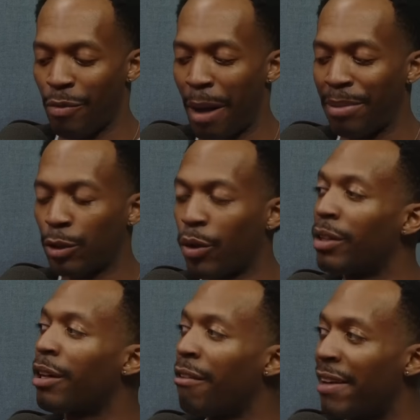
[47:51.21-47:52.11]
I'm
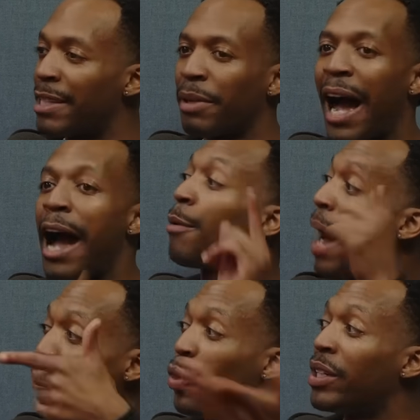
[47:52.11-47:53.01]
scrolling on Facebook.
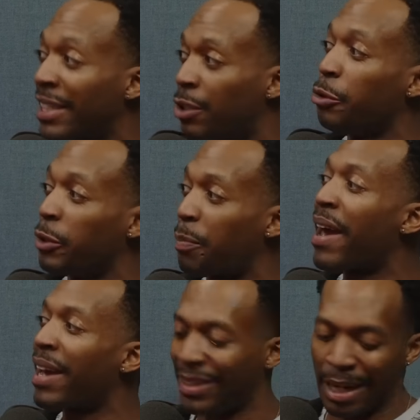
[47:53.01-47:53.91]
I'm on this dude's
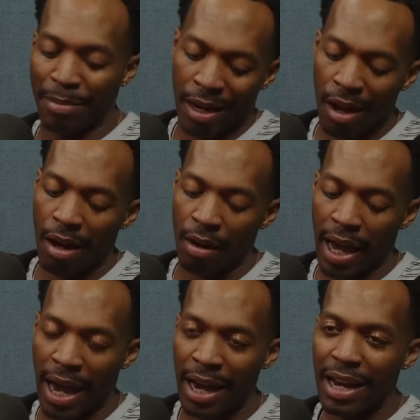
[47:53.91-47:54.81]
page. I'm like, oh,
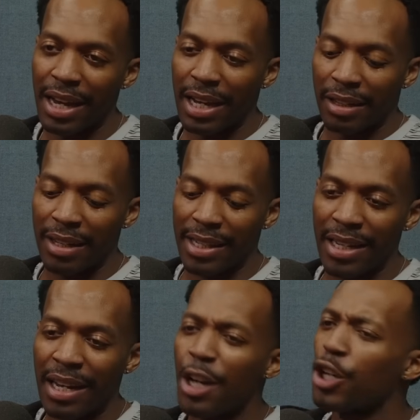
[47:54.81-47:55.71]
okay. Let's
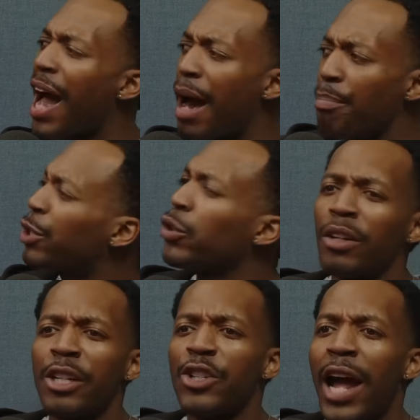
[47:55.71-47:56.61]
see. I'm
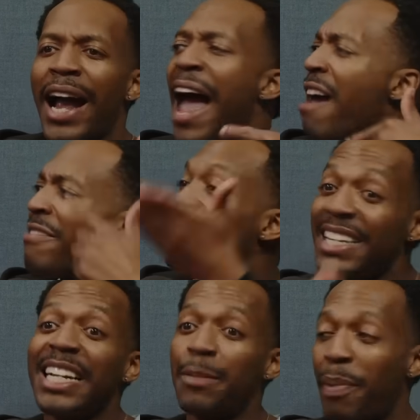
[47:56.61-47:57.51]
scrolling, just trying. I haven't
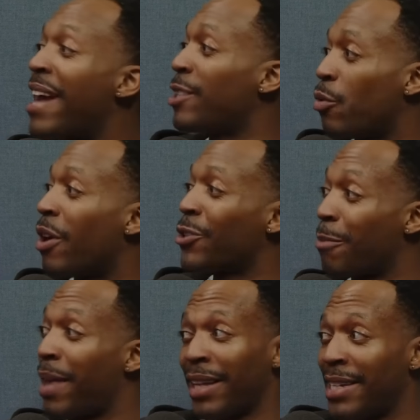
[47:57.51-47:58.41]
seen his page in a while, so
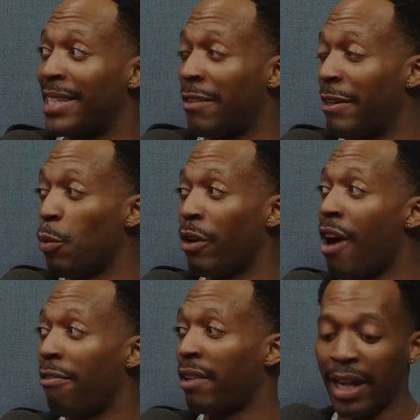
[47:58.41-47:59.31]
I'm like, let's see if he went
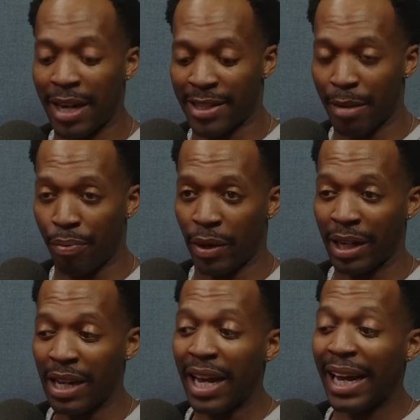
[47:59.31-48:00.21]
off again at some point.
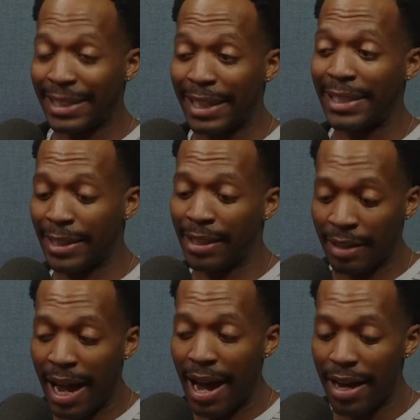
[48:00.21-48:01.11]
Is he still
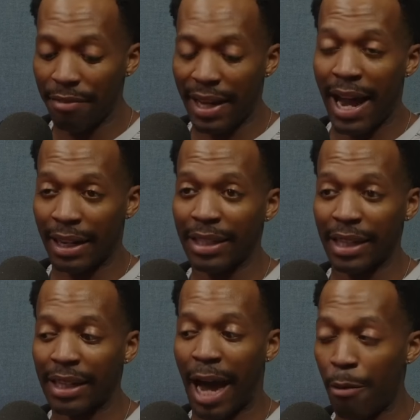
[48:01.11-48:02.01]
alive?
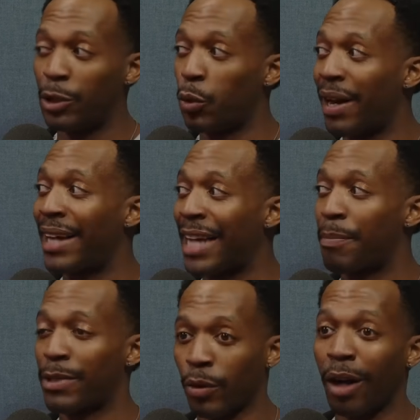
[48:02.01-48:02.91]
I was doing that
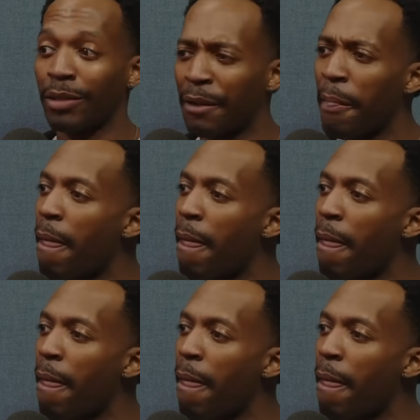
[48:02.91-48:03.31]
type of scrolling.